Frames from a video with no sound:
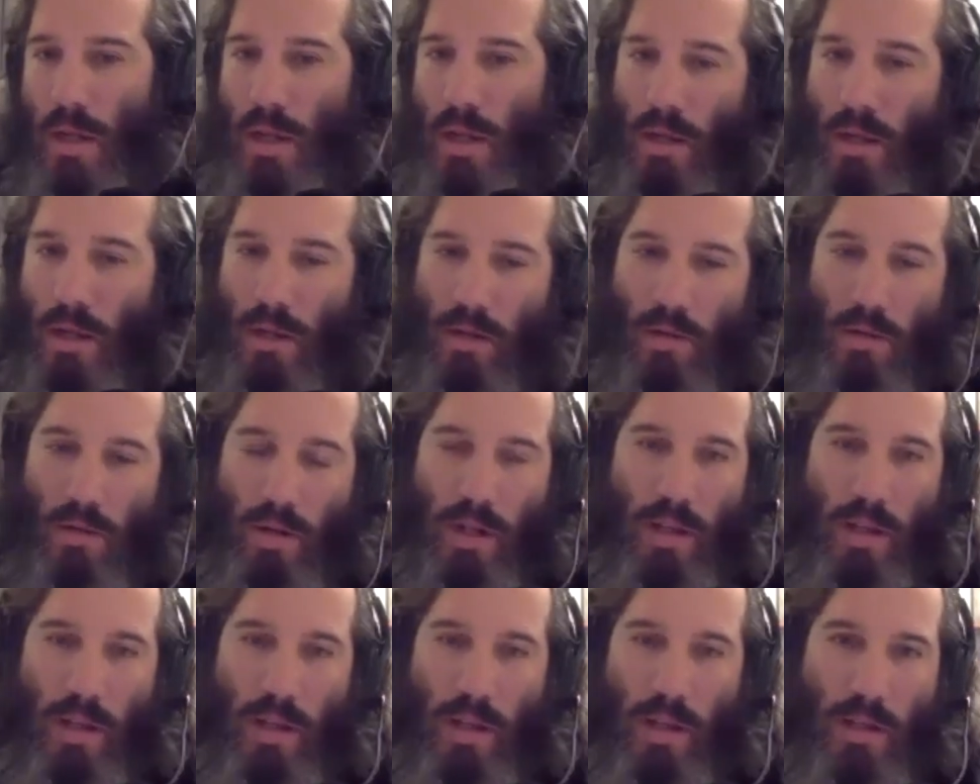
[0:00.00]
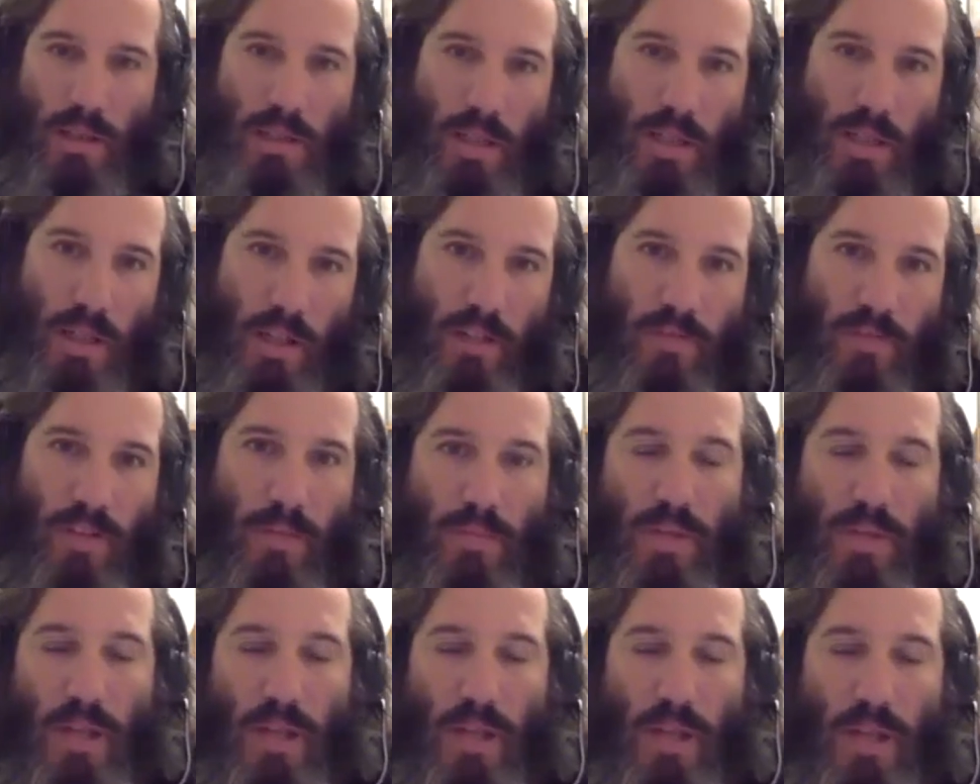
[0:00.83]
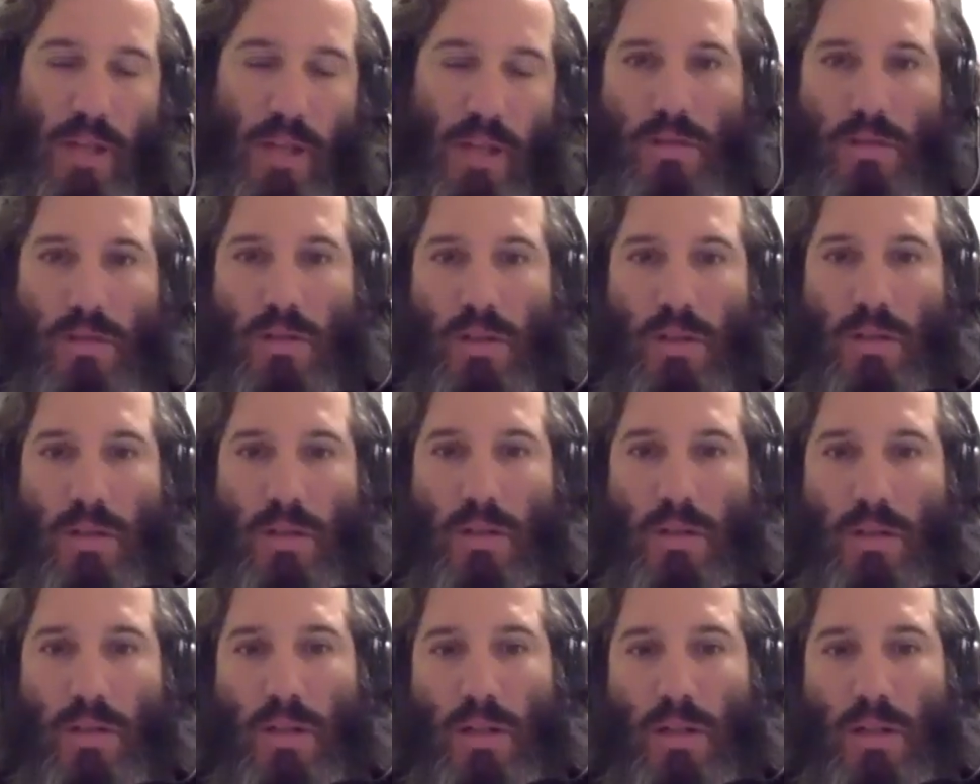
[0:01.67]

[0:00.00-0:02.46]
Cornell executive MBA student.